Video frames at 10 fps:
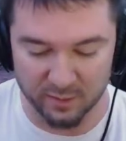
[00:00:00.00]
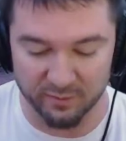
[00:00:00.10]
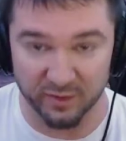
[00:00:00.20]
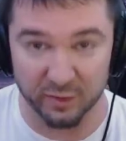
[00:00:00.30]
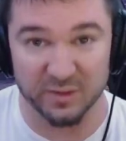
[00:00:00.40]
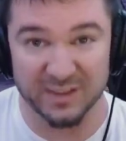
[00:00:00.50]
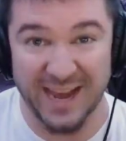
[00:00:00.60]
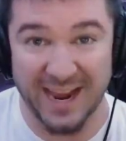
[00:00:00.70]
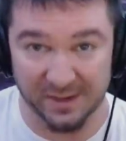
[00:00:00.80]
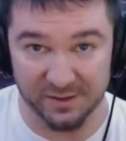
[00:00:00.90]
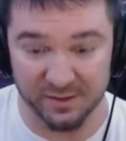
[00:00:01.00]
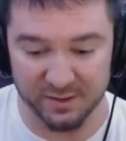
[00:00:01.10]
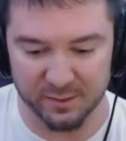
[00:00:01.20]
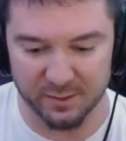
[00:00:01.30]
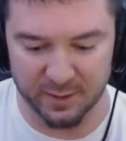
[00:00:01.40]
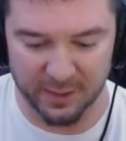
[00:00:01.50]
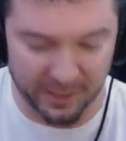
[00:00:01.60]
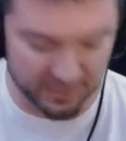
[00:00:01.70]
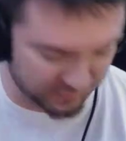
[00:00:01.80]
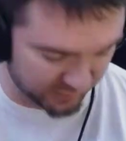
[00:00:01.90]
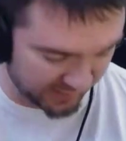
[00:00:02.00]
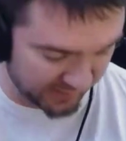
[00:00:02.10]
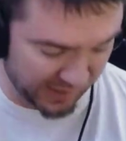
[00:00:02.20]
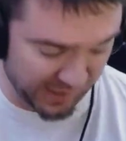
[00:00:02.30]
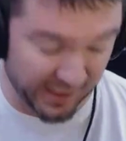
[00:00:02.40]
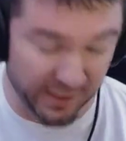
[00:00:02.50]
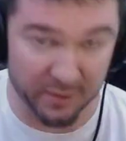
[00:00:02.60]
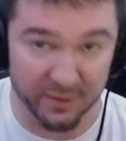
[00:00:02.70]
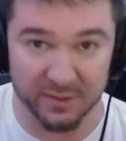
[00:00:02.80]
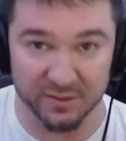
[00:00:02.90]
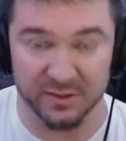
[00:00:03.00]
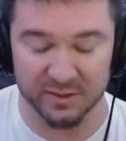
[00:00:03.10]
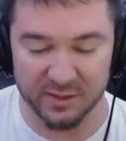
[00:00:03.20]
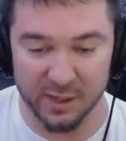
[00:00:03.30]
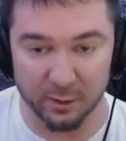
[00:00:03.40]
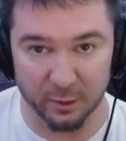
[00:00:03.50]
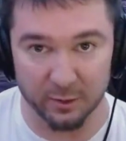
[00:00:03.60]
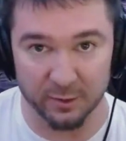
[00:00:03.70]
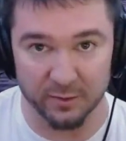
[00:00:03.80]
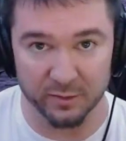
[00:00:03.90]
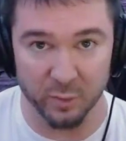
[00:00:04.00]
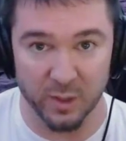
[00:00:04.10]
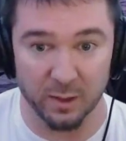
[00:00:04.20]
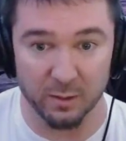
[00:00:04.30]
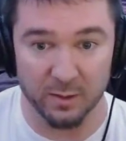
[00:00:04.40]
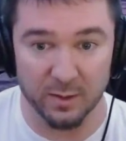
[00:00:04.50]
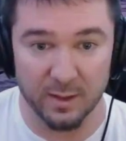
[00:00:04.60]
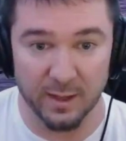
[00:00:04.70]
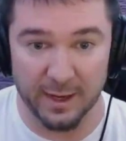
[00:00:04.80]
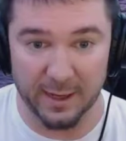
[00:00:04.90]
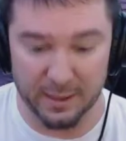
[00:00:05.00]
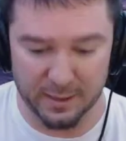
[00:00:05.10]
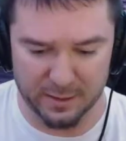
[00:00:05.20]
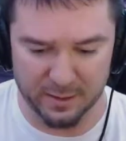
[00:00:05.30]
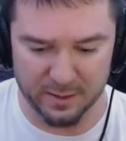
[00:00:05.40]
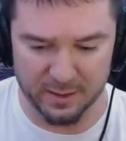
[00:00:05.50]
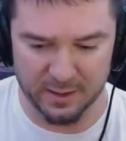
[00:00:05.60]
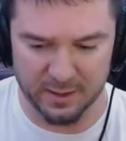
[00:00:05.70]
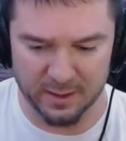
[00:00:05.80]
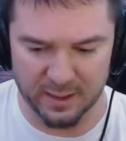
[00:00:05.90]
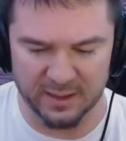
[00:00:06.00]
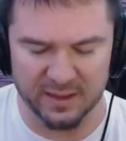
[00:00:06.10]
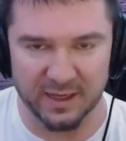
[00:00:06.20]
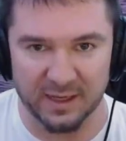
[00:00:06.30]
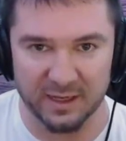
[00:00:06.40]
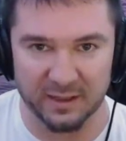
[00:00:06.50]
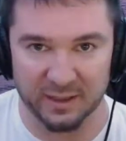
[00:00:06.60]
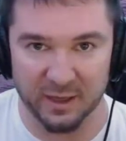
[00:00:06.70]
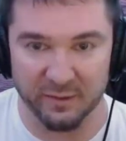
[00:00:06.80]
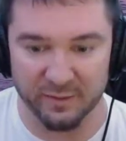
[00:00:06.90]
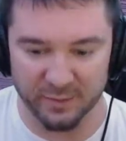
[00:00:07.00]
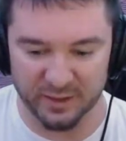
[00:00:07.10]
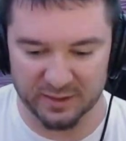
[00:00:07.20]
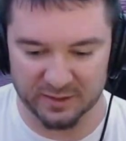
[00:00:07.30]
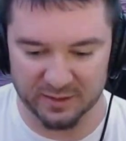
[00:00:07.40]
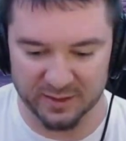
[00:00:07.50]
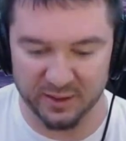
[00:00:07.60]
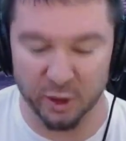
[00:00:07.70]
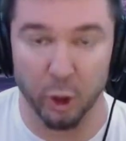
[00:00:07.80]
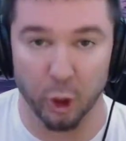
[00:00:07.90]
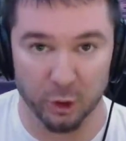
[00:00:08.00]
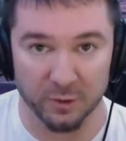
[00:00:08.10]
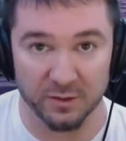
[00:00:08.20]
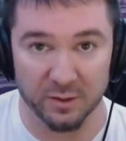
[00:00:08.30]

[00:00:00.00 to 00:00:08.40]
feels tight, and is discolored as well. And I didn't think anything of it because it doesn't hurt.